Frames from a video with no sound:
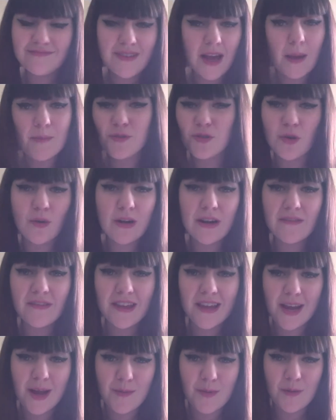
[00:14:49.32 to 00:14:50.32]
I'm sure whatever
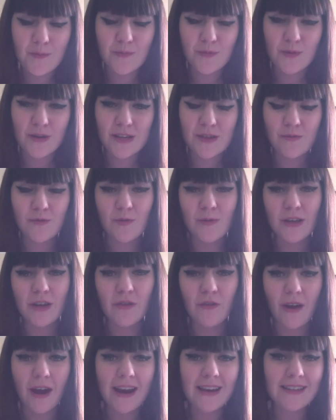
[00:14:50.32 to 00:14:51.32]
they come up with will be
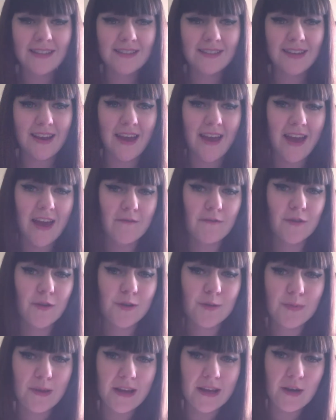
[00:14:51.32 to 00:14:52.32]
great, and for
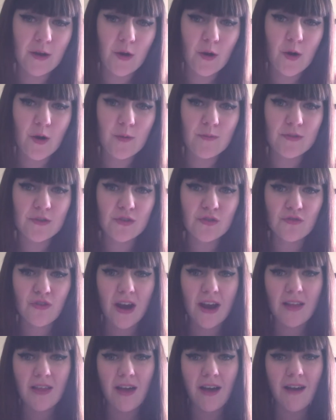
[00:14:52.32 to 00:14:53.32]
those playing at home, the
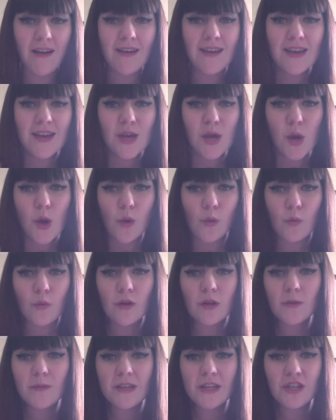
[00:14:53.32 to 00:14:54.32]
trailer
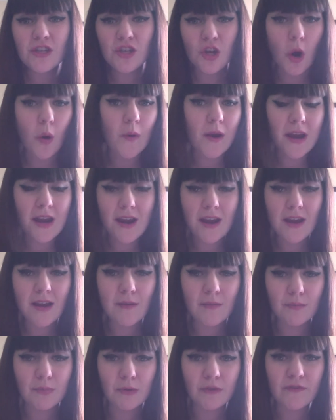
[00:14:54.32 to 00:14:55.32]
will be showing
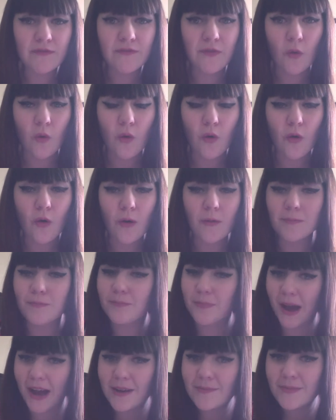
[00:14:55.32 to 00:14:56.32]
before
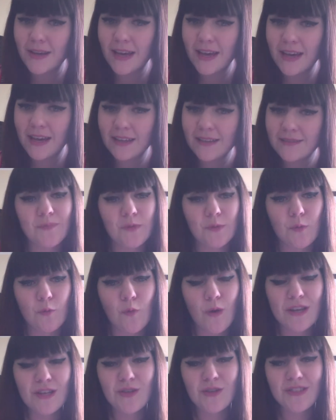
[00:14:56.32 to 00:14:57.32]
Batman.
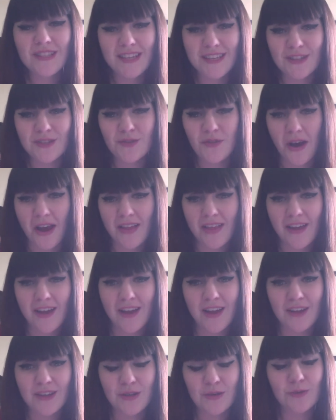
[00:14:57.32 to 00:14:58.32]
When you see the
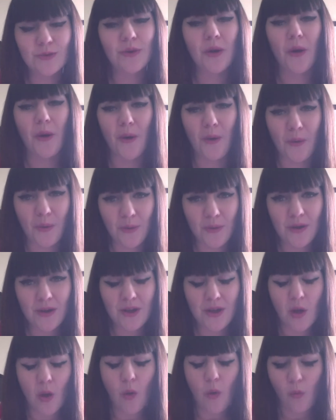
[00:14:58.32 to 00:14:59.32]
trailer, you'll know
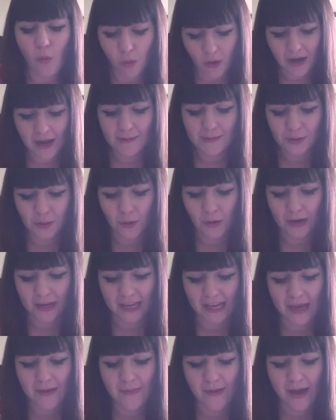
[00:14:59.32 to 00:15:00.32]
what I'm
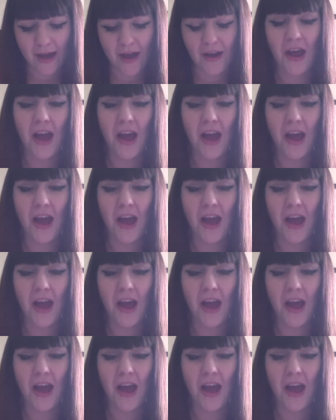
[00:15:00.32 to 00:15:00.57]
talking about.